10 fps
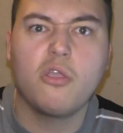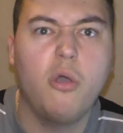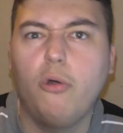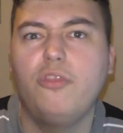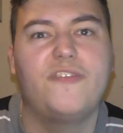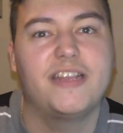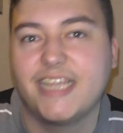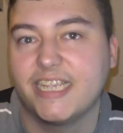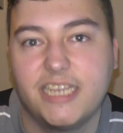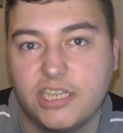All the
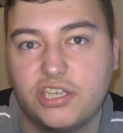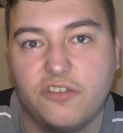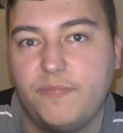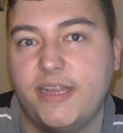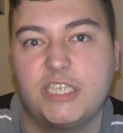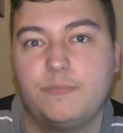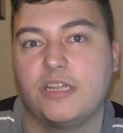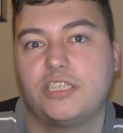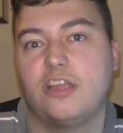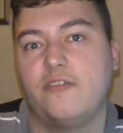fantastic stuff being
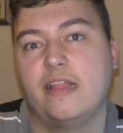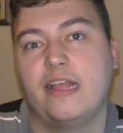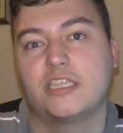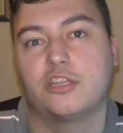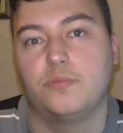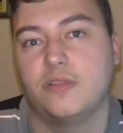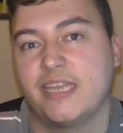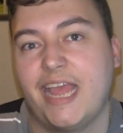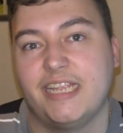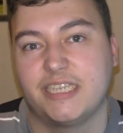spotted over the last couple of
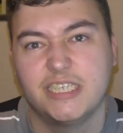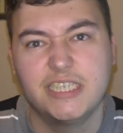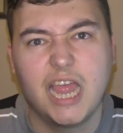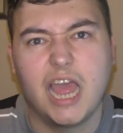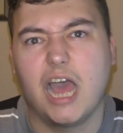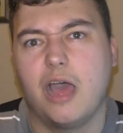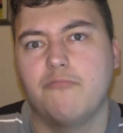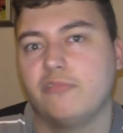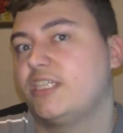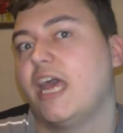days. Uh,
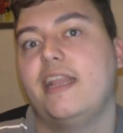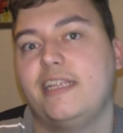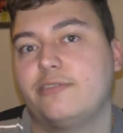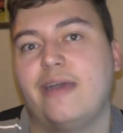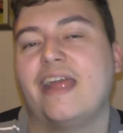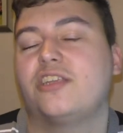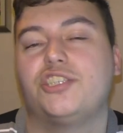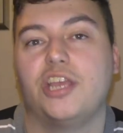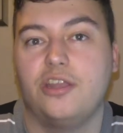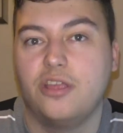returning to
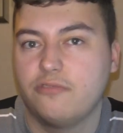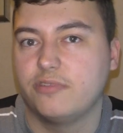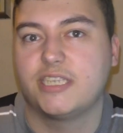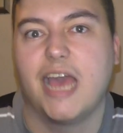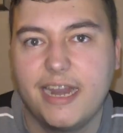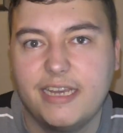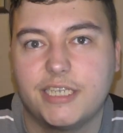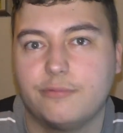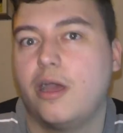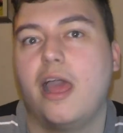action, returning
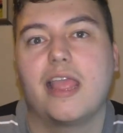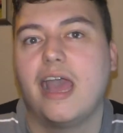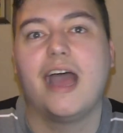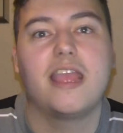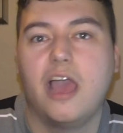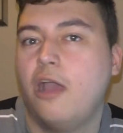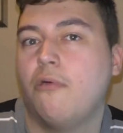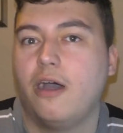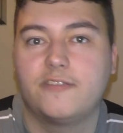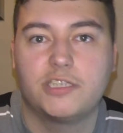to work. Hi ho,
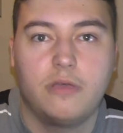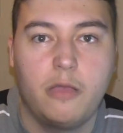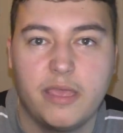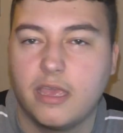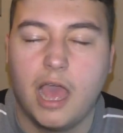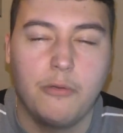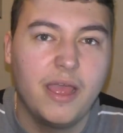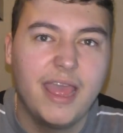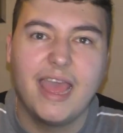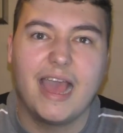off to work we go.
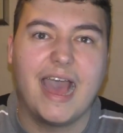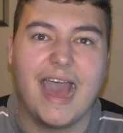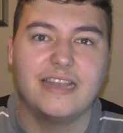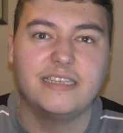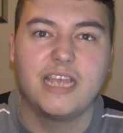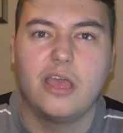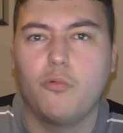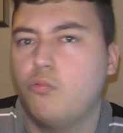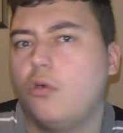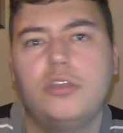And
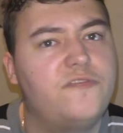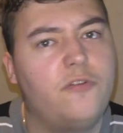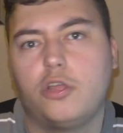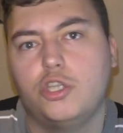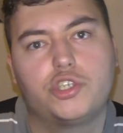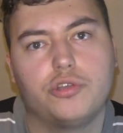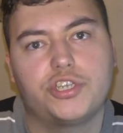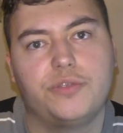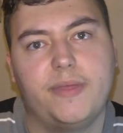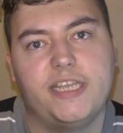wonderful
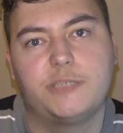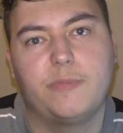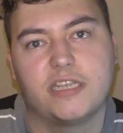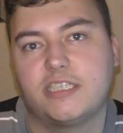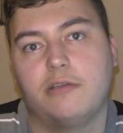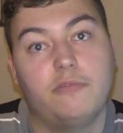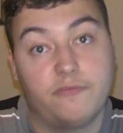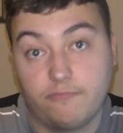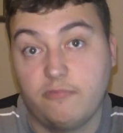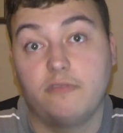construction being spotted that
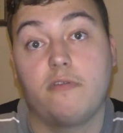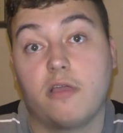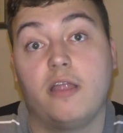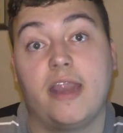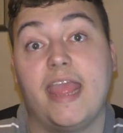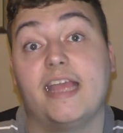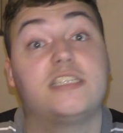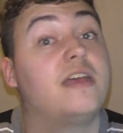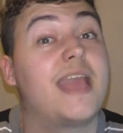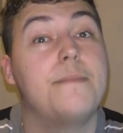we've we've gotten here.
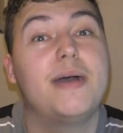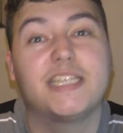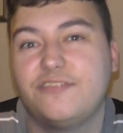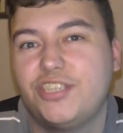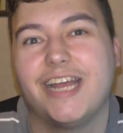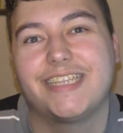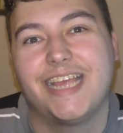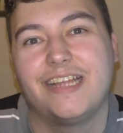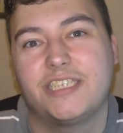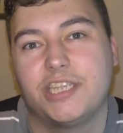So again, massive shout
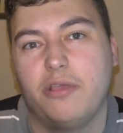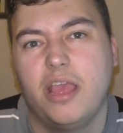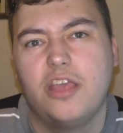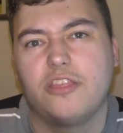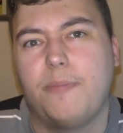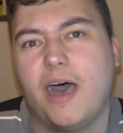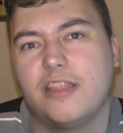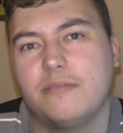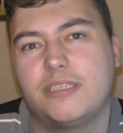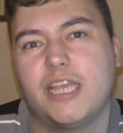out to the part
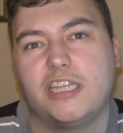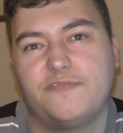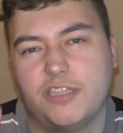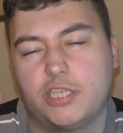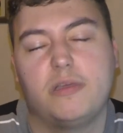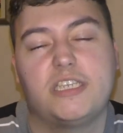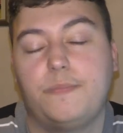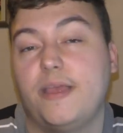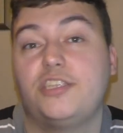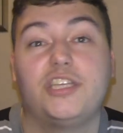themselves for the Twitter
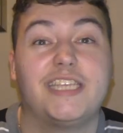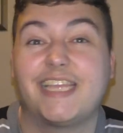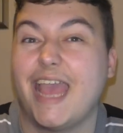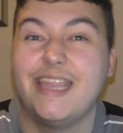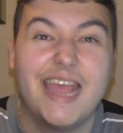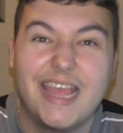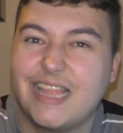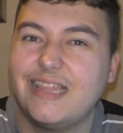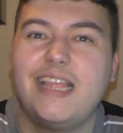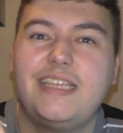pictures. Again,
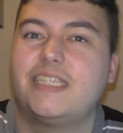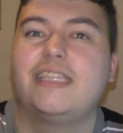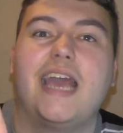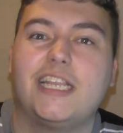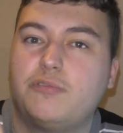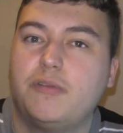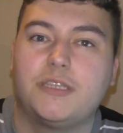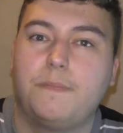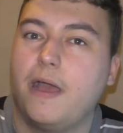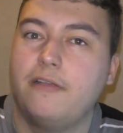the link to their
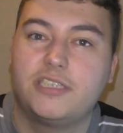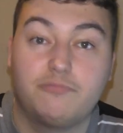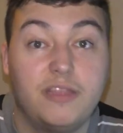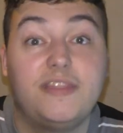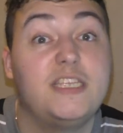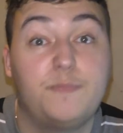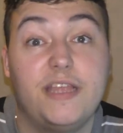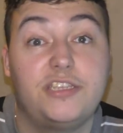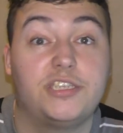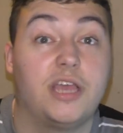Twitter post with these
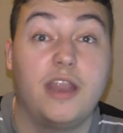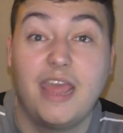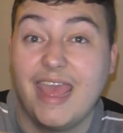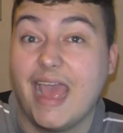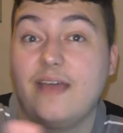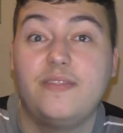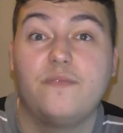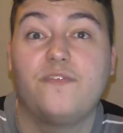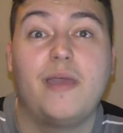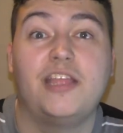pictures on and the
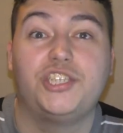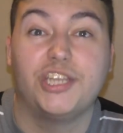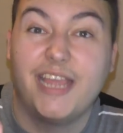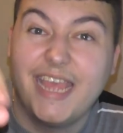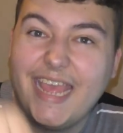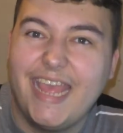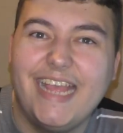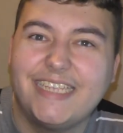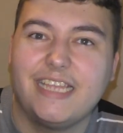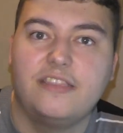information
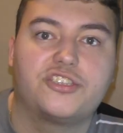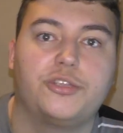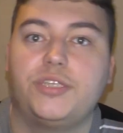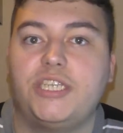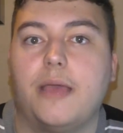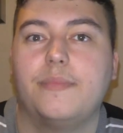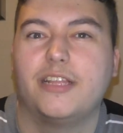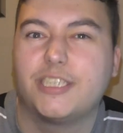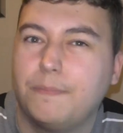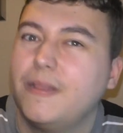is in the description down below.
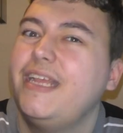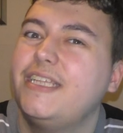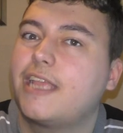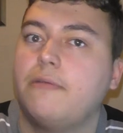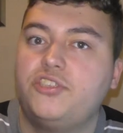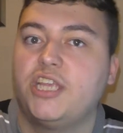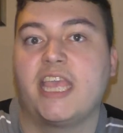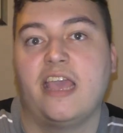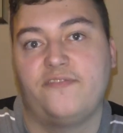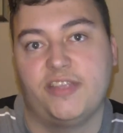So please go and check it out for